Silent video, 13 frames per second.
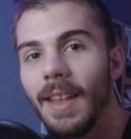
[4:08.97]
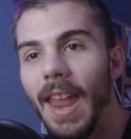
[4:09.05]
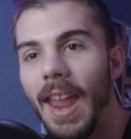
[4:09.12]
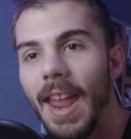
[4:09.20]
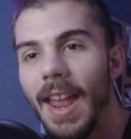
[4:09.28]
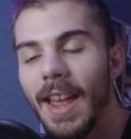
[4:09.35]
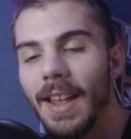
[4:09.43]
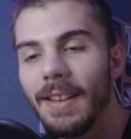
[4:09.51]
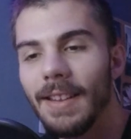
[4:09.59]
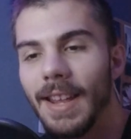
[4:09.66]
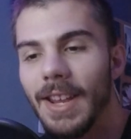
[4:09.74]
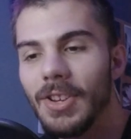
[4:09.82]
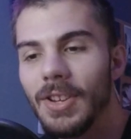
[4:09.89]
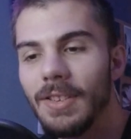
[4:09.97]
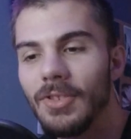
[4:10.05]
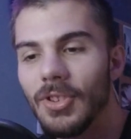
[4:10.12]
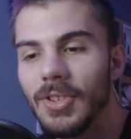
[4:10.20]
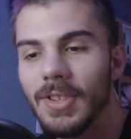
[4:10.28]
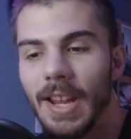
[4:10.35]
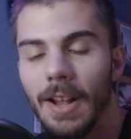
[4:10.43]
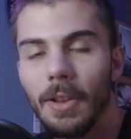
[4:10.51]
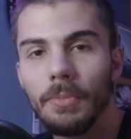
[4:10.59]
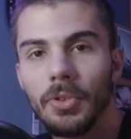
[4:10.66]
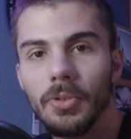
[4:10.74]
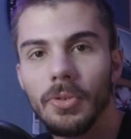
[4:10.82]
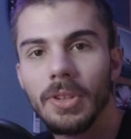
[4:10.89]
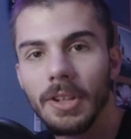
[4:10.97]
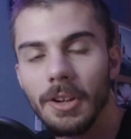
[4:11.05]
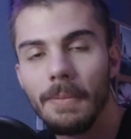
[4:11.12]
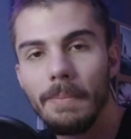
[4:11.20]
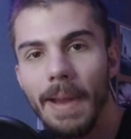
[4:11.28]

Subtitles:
and they just tell him to turn